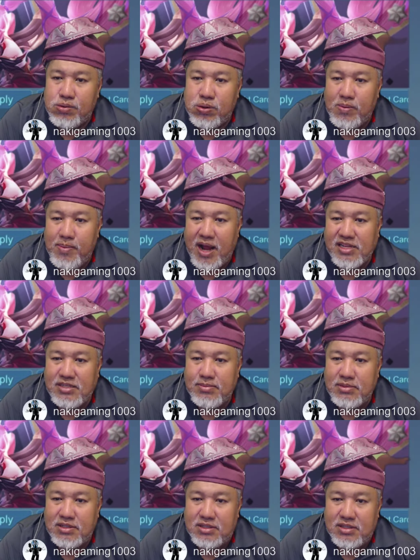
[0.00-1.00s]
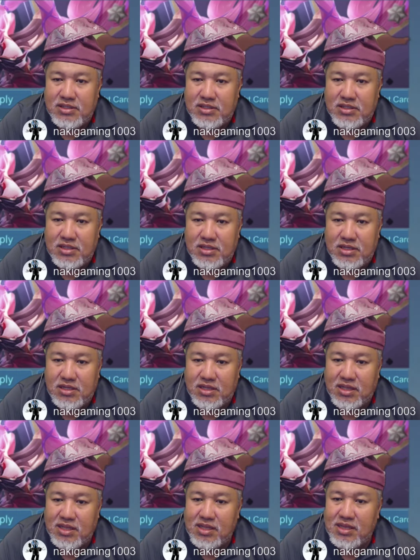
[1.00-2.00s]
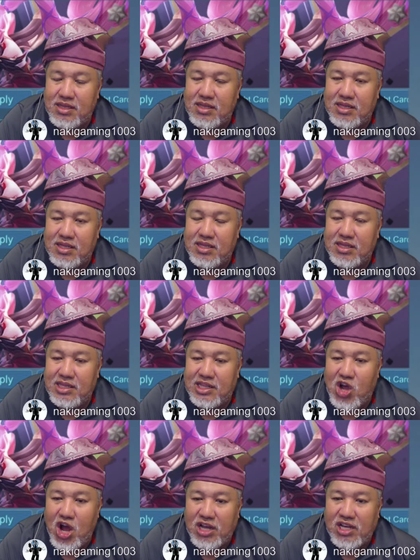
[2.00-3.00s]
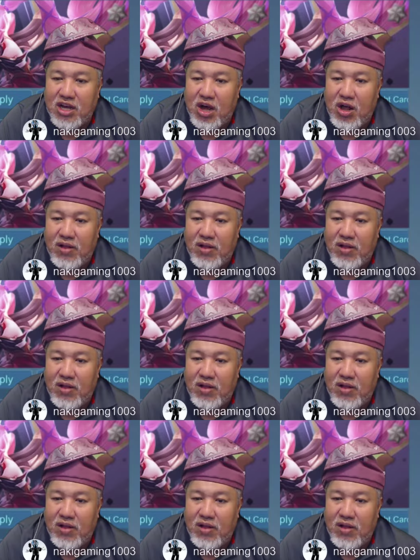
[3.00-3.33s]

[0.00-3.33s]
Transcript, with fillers: Maximum. Conquer all fears. Conquer all